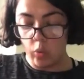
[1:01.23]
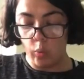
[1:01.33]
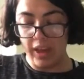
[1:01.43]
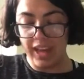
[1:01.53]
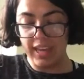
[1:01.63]

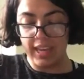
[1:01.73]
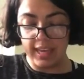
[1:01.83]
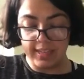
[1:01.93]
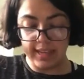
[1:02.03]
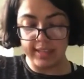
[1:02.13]
where
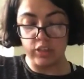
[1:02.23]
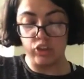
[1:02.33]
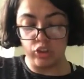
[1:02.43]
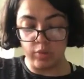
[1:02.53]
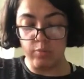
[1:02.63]
it says
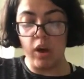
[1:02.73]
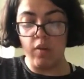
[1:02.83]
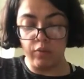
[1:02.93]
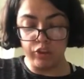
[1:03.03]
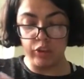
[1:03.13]
the
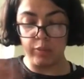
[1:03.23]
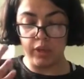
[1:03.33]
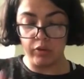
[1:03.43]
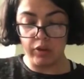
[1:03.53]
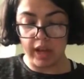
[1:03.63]
Marvel
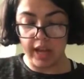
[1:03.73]
Superhero